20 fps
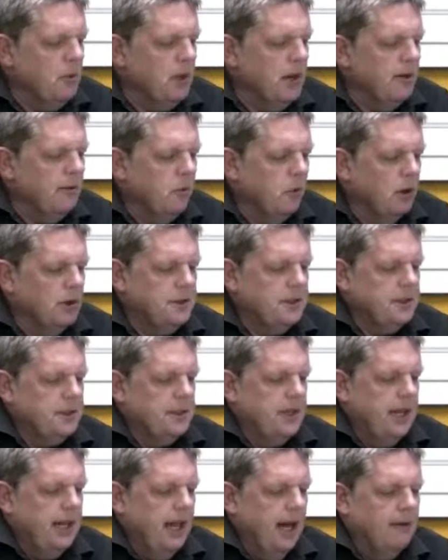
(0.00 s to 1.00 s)
that have wanted
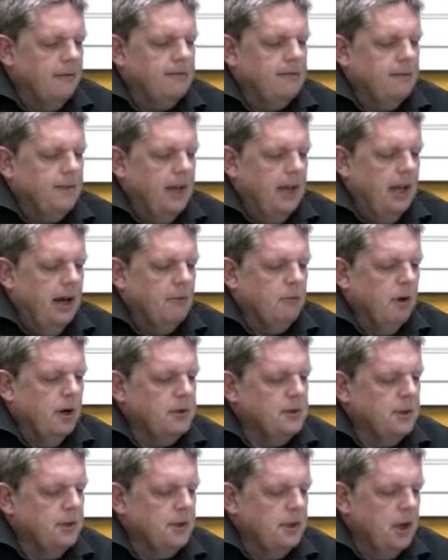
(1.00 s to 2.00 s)
and loved their loved
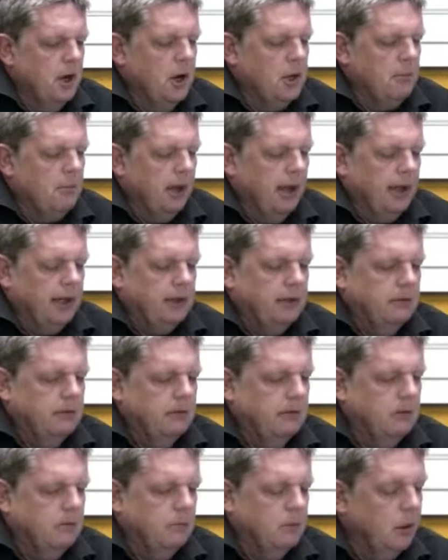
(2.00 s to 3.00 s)
ones on the earth plane
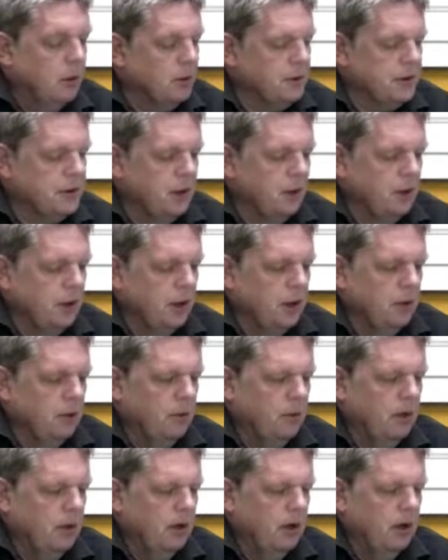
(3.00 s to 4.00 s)
will still
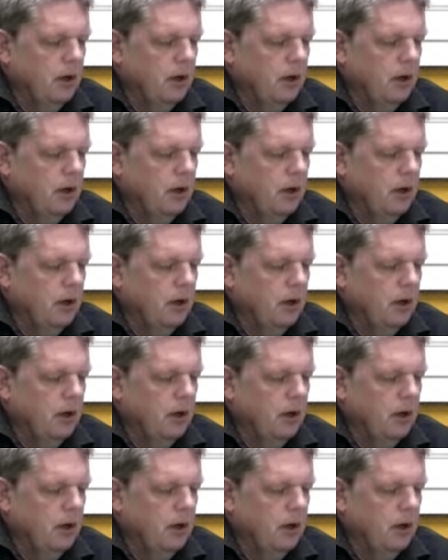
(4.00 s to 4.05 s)
do.